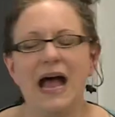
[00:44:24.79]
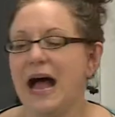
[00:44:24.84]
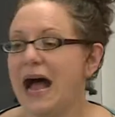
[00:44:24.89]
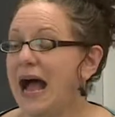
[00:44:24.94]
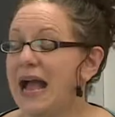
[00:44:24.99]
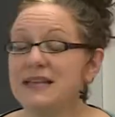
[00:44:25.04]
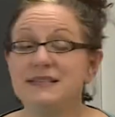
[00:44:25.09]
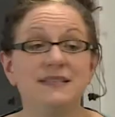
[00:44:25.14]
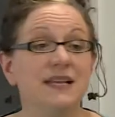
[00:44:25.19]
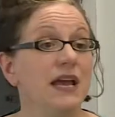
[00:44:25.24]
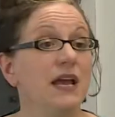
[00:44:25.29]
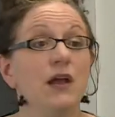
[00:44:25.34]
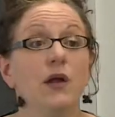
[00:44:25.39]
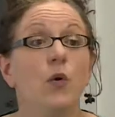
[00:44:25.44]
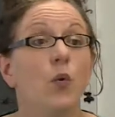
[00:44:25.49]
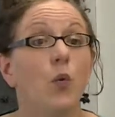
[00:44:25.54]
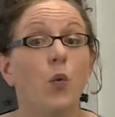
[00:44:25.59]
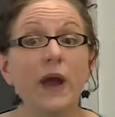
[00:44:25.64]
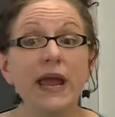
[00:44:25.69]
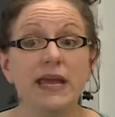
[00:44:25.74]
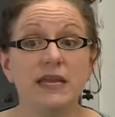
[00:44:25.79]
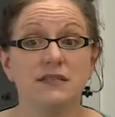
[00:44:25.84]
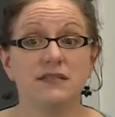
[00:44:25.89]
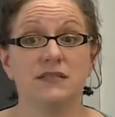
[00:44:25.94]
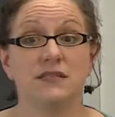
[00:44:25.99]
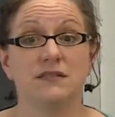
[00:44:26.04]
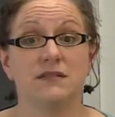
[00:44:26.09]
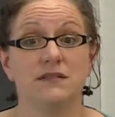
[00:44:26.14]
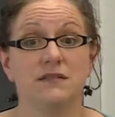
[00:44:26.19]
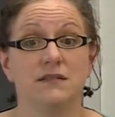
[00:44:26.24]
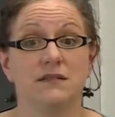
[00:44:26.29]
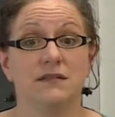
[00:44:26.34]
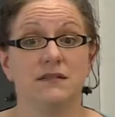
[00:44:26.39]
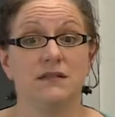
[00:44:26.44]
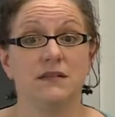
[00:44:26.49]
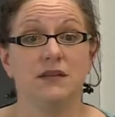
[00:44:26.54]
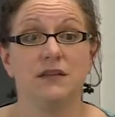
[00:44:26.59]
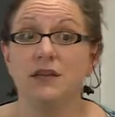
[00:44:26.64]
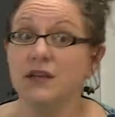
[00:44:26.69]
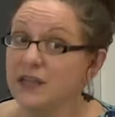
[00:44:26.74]
I say, wait,
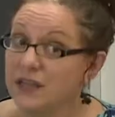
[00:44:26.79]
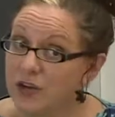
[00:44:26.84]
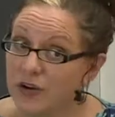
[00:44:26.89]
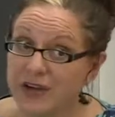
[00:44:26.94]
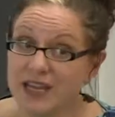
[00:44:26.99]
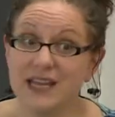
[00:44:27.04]
your